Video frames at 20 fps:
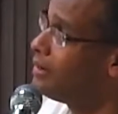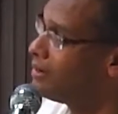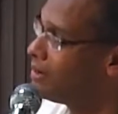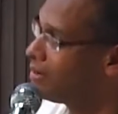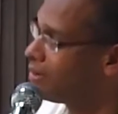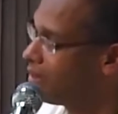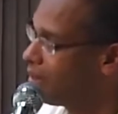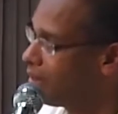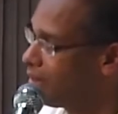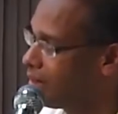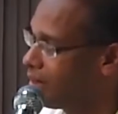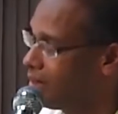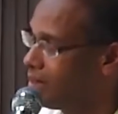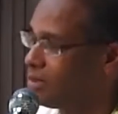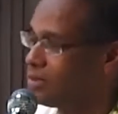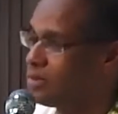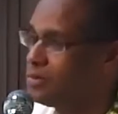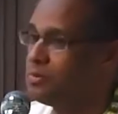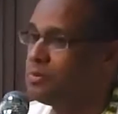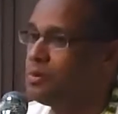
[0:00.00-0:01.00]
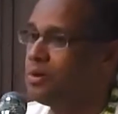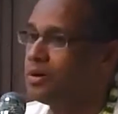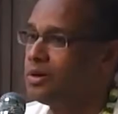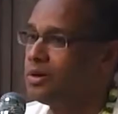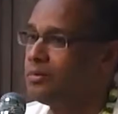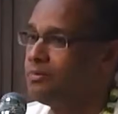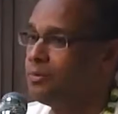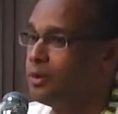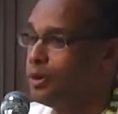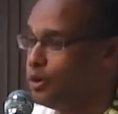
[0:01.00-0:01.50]
The 3rd line is
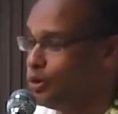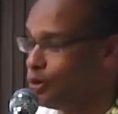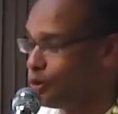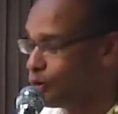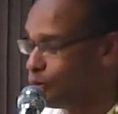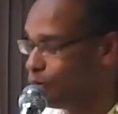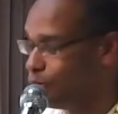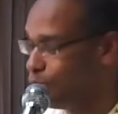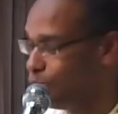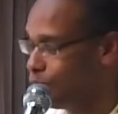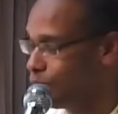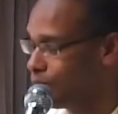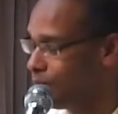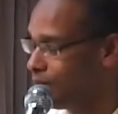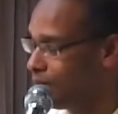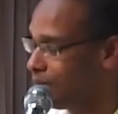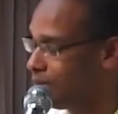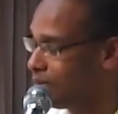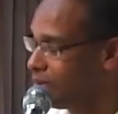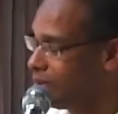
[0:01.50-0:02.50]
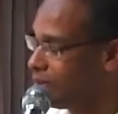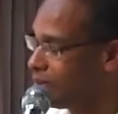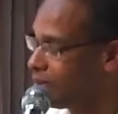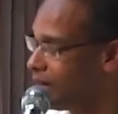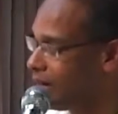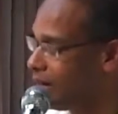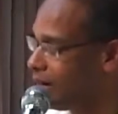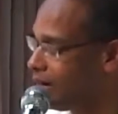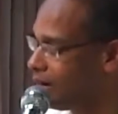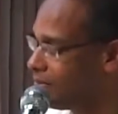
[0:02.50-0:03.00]
important. Kurvanti
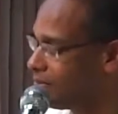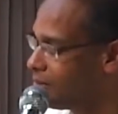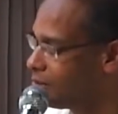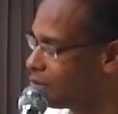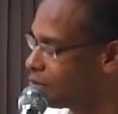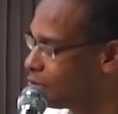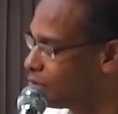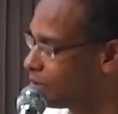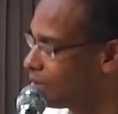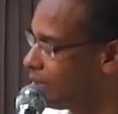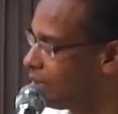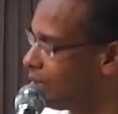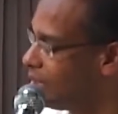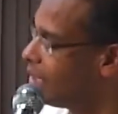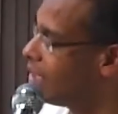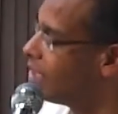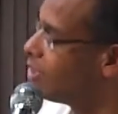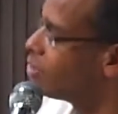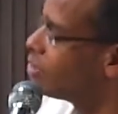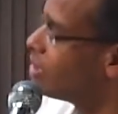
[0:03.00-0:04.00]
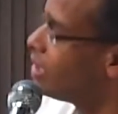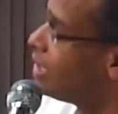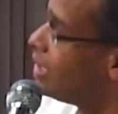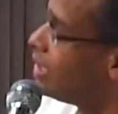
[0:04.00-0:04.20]
kama sukhalesha